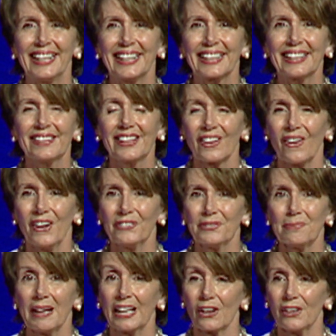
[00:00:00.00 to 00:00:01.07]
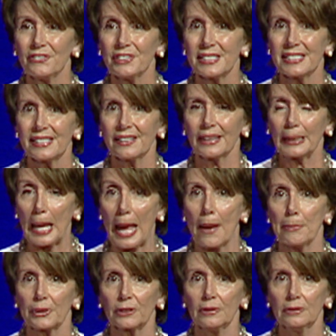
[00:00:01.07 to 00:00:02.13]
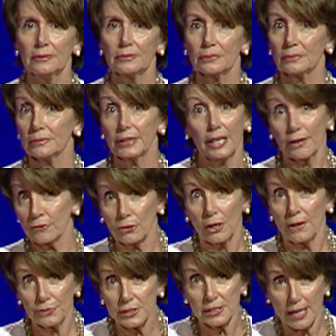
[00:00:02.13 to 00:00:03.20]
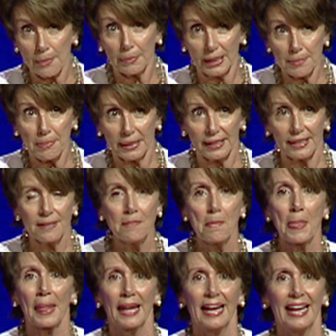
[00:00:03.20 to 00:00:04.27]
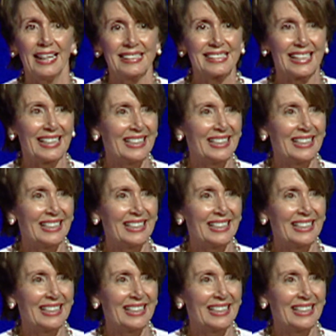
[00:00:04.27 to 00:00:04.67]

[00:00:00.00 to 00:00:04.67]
in my office in the Capitol, whatever office that might be. And